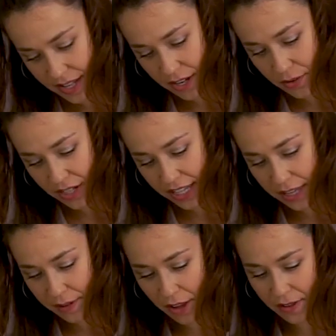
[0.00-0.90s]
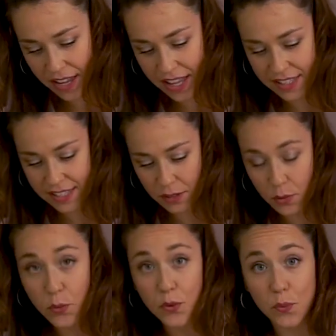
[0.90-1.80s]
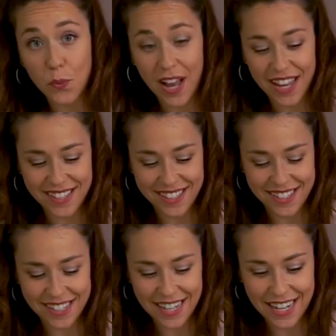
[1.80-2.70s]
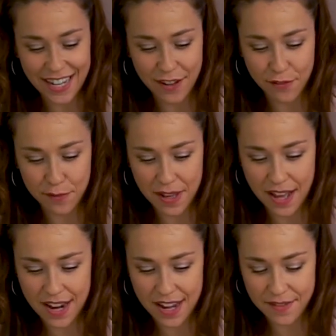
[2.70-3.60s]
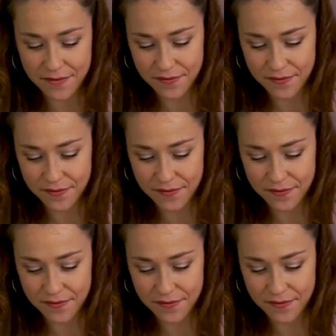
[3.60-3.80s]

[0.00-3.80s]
And you want to keep going until all the white is clear from color.